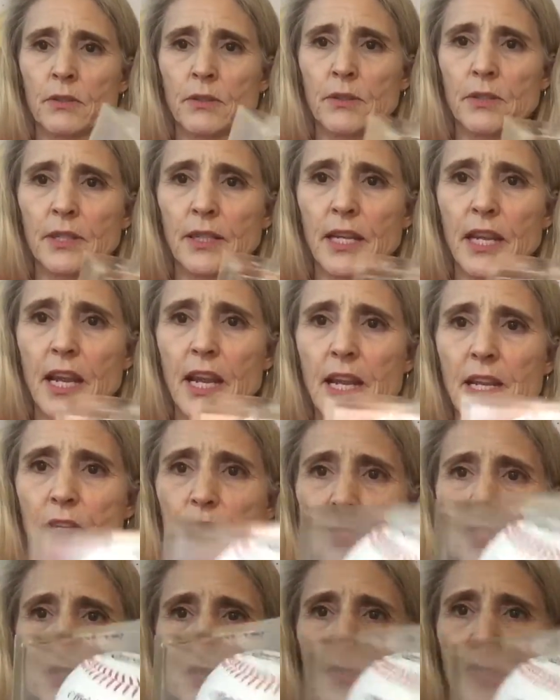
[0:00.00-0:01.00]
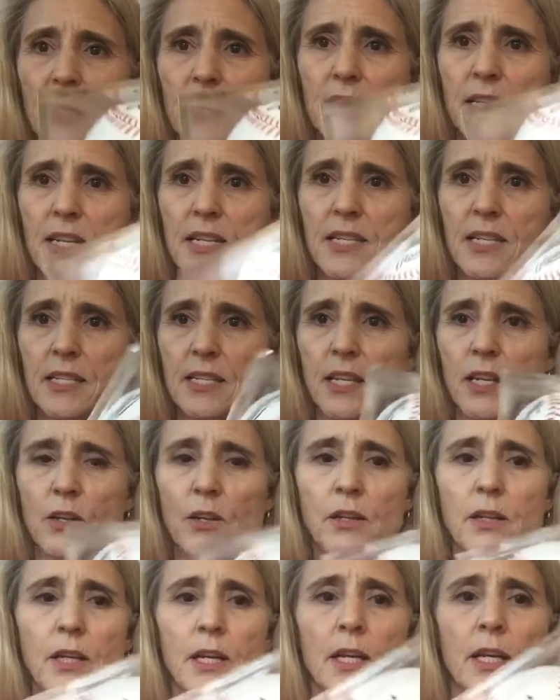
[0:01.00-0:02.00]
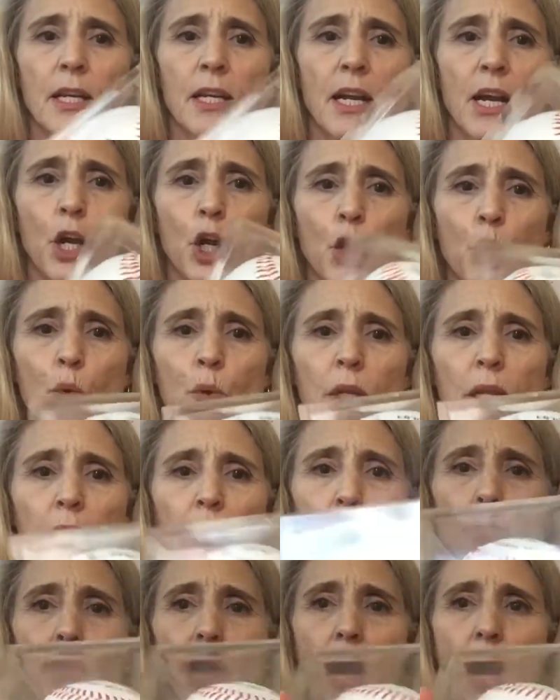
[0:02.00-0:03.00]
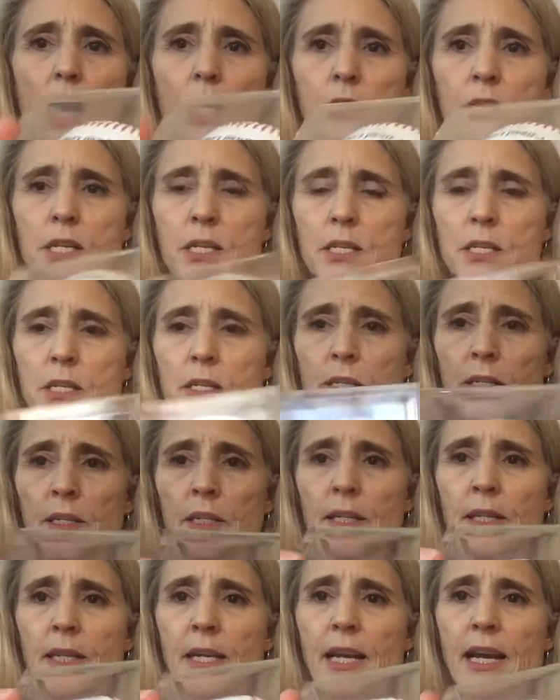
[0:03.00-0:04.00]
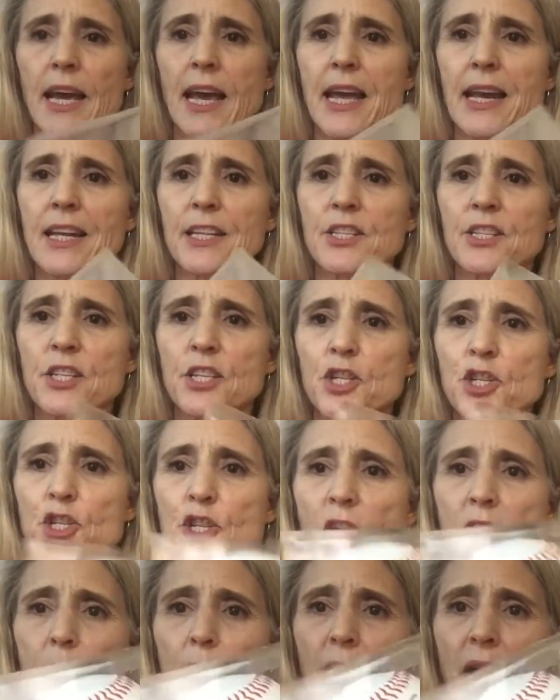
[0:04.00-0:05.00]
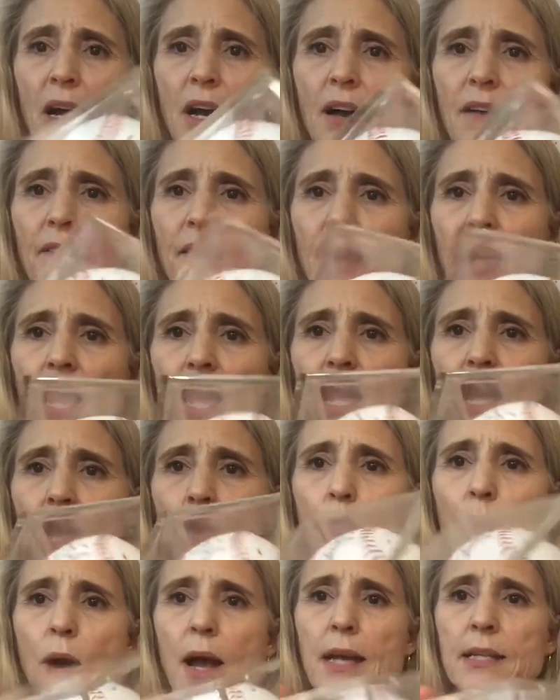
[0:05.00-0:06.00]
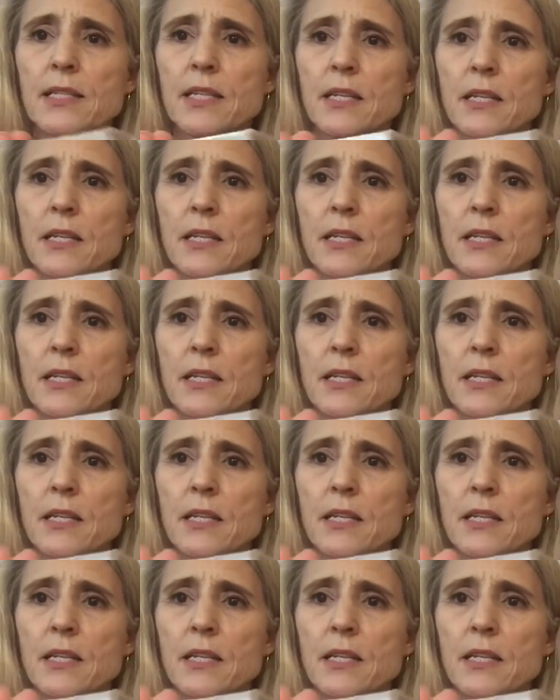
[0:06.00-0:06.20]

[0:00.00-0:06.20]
Okay, do you see what this is? This little acrylic box. And it's the shape of a what?